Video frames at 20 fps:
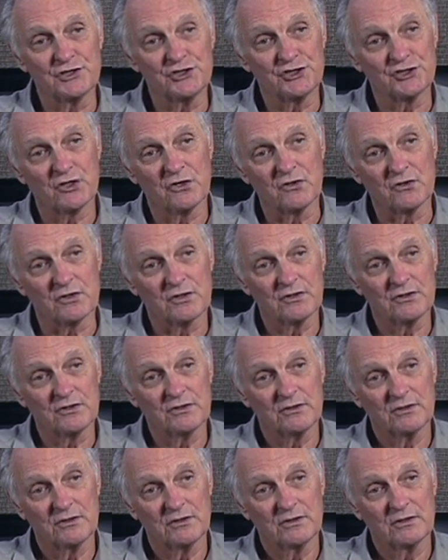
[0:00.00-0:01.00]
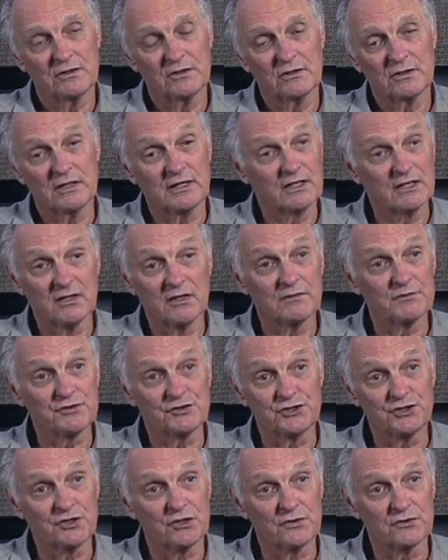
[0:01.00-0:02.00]
joke, and he loves
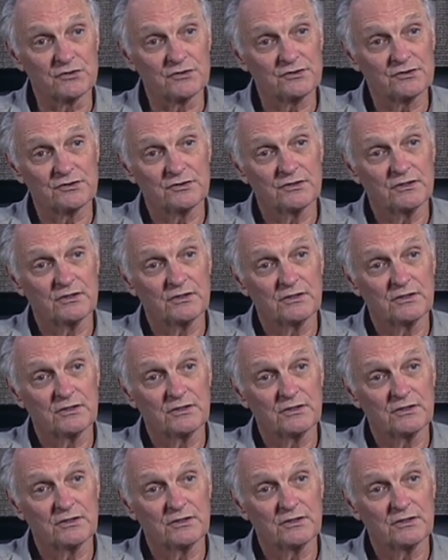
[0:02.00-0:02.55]
jokes.